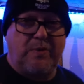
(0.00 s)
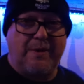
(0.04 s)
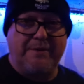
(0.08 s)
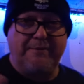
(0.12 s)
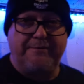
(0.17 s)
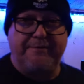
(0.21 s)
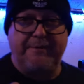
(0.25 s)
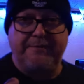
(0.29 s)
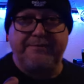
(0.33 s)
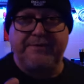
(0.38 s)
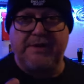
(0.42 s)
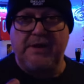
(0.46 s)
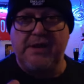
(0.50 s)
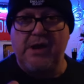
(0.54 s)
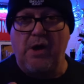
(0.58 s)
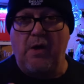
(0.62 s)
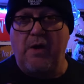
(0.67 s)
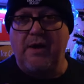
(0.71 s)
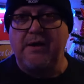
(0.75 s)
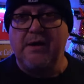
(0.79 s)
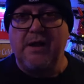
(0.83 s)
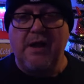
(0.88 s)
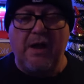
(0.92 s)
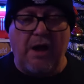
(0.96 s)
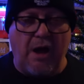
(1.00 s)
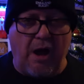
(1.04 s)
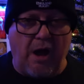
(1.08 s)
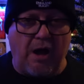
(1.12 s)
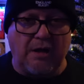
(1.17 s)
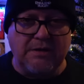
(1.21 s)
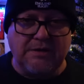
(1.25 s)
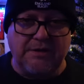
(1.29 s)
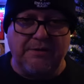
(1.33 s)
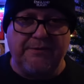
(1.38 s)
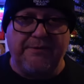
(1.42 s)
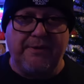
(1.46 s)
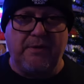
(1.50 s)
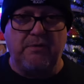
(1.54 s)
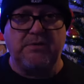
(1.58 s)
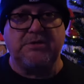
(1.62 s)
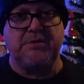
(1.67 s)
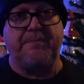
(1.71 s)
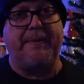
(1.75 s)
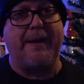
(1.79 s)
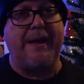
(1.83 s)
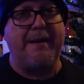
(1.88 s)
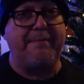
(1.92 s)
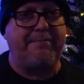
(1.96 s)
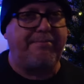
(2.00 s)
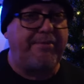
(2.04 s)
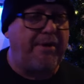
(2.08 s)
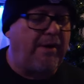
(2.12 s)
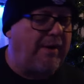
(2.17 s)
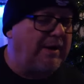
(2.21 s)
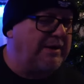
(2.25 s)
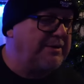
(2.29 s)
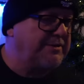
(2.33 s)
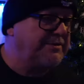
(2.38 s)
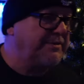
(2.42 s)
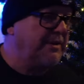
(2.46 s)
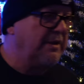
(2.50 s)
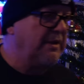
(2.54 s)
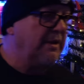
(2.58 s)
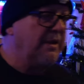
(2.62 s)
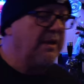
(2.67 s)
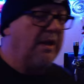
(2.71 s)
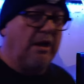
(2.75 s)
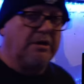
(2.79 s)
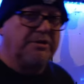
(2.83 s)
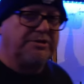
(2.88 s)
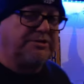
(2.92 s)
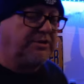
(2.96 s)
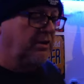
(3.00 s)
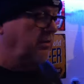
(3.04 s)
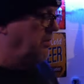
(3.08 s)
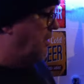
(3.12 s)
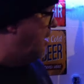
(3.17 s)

159. I didn't think it was a bad price. I still